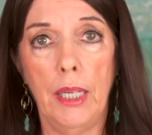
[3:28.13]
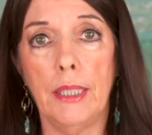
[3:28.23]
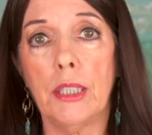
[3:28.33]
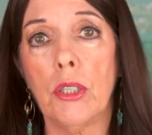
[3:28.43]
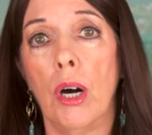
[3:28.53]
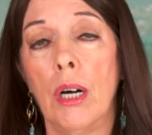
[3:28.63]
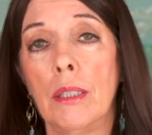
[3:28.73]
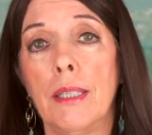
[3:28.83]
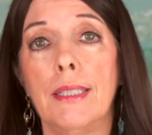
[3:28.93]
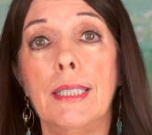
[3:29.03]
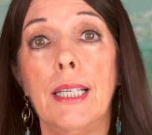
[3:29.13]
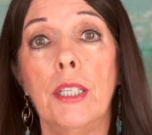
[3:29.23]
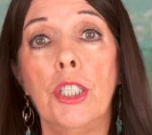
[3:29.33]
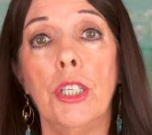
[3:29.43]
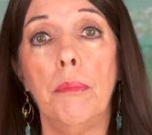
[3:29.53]
It's called
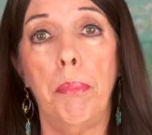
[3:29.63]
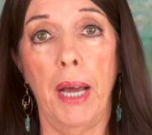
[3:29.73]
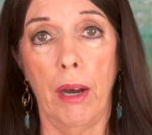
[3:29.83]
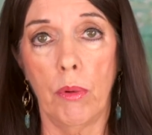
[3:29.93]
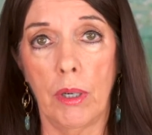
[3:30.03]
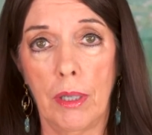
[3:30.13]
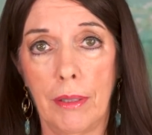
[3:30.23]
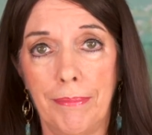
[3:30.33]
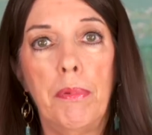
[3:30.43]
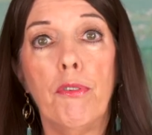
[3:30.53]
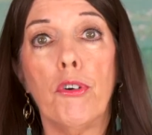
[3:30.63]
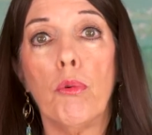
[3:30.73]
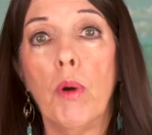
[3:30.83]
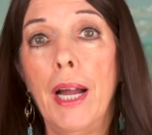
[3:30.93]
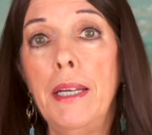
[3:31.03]
Ascension Power. But for
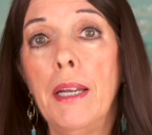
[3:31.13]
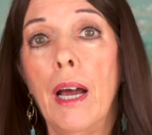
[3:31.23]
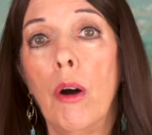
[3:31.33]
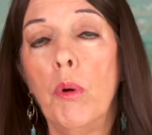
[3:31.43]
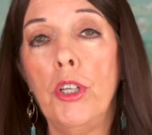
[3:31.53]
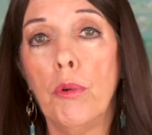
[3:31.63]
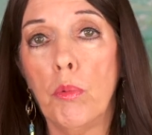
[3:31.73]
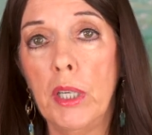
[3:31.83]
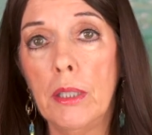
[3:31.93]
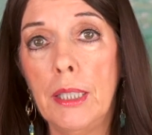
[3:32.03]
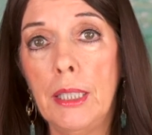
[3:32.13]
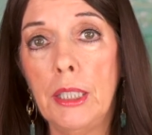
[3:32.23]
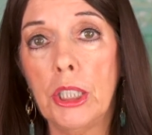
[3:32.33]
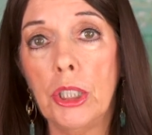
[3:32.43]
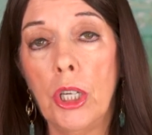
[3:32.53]
right now, what you really
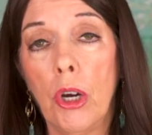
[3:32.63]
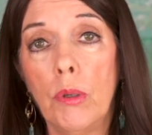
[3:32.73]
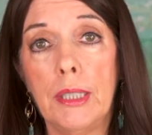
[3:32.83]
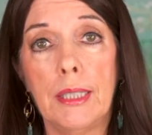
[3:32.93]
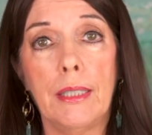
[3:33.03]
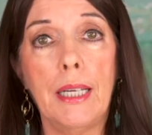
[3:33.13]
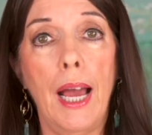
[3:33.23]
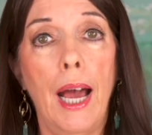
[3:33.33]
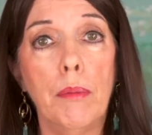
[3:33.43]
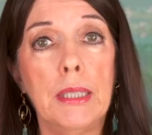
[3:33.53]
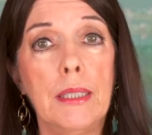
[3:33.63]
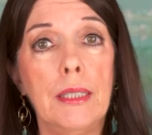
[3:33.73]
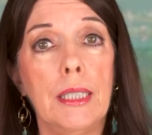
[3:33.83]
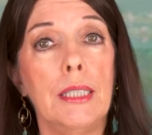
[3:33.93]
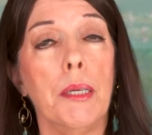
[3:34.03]
need to know is that the
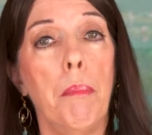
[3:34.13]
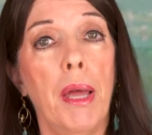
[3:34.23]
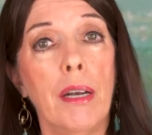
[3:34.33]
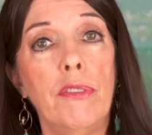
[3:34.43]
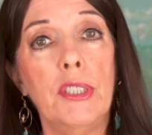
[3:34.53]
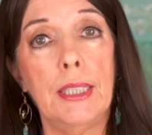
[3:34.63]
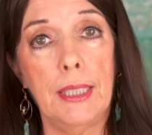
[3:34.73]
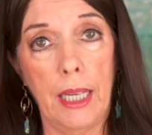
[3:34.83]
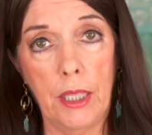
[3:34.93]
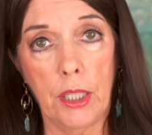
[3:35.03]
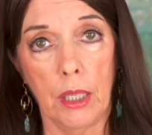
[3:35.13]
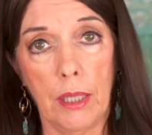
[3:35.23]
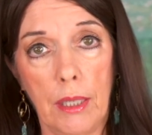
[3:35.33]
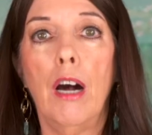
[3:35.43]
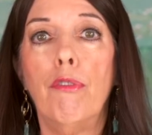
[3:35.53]
absence is a
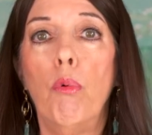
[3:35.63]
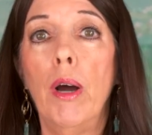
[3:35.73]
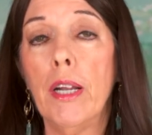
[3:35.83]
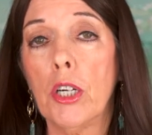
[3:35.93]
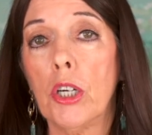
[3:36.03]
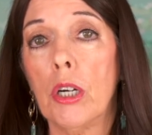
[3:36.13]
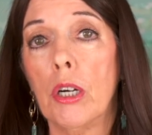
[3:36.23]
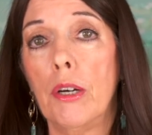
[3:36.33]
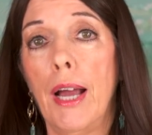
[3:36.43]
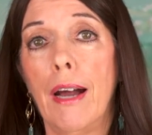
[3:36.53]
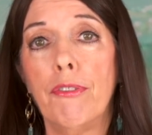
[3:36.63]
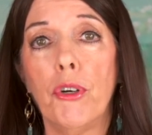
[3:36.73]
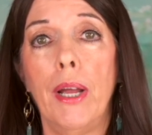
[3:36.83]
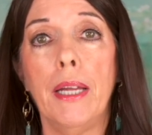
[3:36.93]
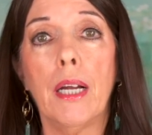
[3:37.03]
manifestation of what occurred
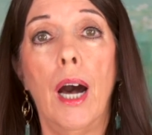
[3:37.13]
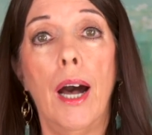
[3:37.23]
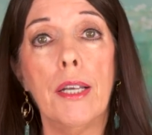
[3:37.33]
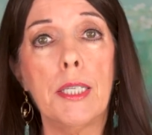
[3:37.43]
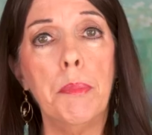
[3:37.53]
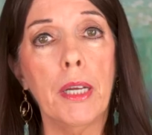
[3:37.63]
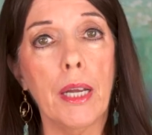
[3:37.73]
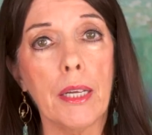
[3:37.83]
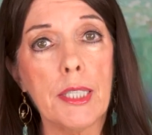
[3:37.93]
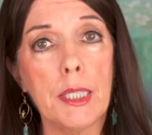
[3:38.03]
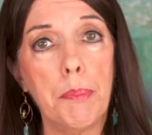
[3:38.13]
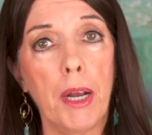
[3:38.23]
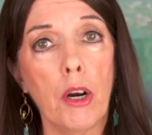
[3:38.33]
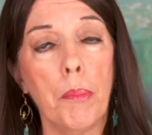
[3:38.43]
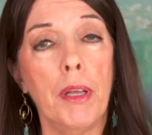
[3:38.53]
after a cosmic
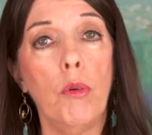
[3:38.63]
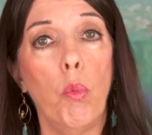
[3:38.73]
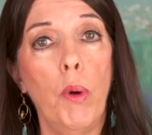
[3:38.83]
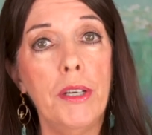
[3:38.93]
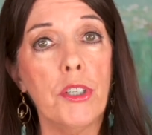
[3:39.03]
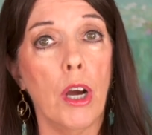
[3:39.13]
experiment went